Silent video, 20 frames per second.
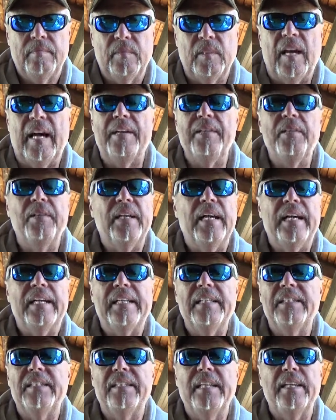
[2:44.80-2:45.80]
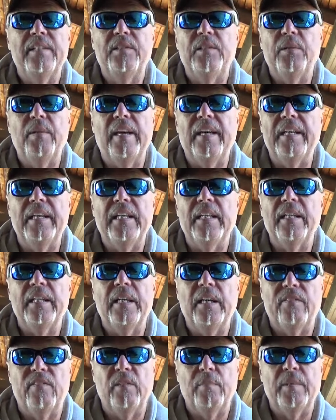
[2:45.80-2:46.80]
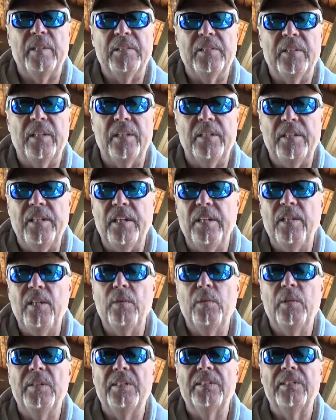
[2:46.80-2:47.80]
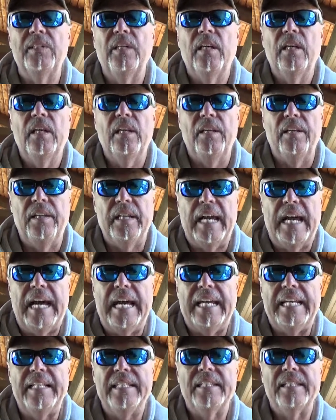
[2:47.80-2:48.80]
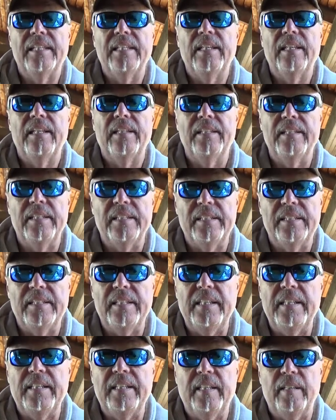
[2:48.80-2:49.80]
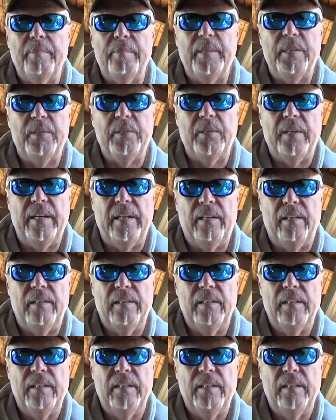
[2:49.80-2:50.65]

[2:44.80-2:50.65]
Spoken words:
I do not consent to any of the government's continuous lies, deceit, and betrayal.